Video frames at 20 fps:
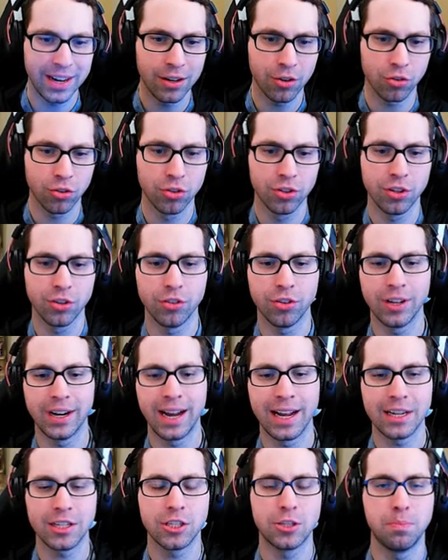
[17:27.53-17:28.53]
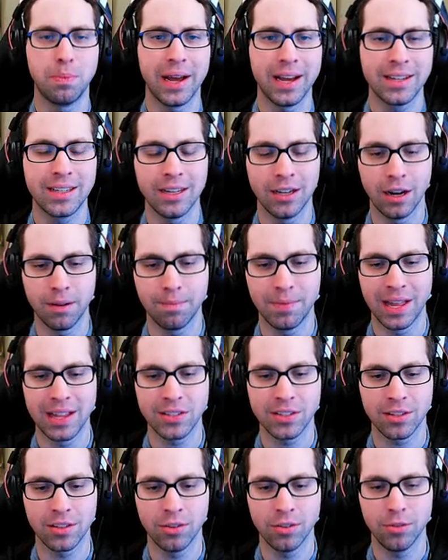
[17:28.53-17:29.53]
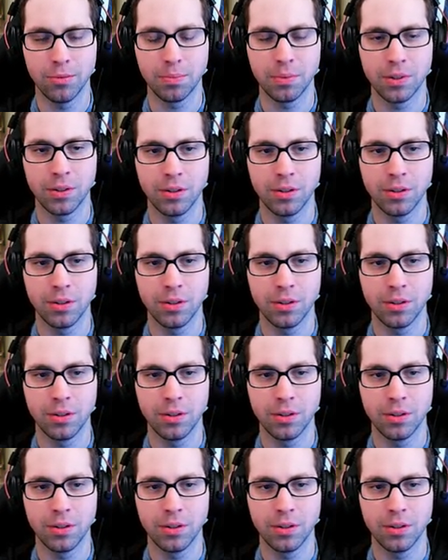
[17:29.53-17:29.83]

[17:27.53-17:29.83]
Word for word: earlier than I expected up oh, that no, slope.